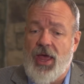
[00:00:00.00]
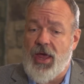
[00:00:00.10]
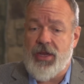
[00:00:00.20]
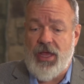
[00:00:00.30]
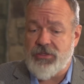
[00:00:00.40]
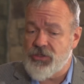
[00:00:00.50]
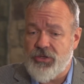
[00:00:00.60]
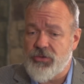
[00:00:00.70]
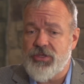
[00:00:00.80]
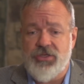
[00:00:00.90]
And that's
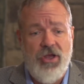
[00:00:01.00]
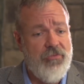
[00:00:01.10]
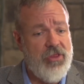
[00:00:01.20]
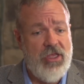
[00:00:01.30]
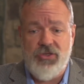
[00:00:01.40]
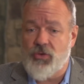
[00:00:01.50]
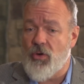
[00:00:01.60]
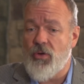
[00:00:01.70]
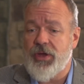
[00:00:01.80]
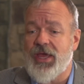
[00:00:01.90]
another discovery that's
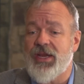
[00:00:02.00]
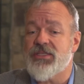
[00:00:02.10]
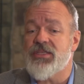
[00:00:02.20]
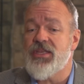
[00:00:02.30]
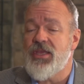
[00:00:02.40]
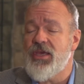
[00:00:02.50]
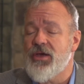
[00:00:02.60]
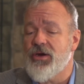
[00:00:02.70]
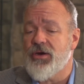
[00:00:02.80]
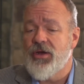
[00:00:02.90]
growing, and it's
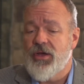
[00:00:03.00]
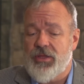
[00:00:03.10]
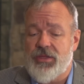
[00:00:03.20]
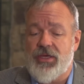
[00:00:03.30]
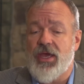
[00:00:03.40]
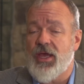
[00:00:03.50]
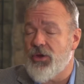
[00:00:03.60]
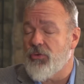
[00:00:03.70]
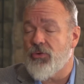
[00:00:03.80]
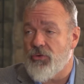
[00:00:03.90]
near the
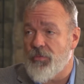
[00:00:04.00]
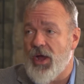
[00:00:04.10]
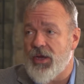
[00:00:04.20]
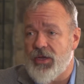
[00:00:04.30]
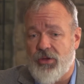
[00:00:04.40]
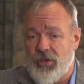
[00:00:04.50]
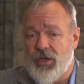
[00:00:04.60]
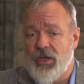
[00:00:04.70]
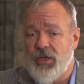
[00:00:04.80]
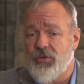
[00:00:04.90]
Éléonore mine. The
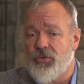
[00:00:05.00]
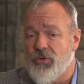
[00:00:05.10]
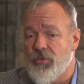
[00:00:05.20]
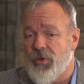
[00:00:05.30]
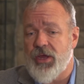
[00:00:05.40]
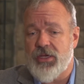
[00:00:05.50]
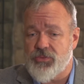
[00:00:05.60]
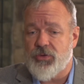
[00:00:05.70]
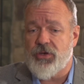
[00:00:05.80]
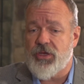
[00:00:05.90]
Éléonore mine
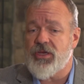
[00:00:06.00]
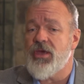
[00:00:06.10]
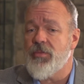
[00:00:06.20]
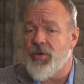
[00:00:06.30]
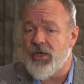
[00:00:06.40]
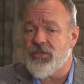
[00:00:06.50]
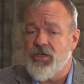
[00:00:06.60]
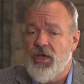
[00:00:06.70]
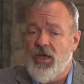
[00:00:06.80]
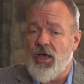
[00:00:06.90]
is one of the key mines
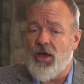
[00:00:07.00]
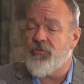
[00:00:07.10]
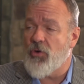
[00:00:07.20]
of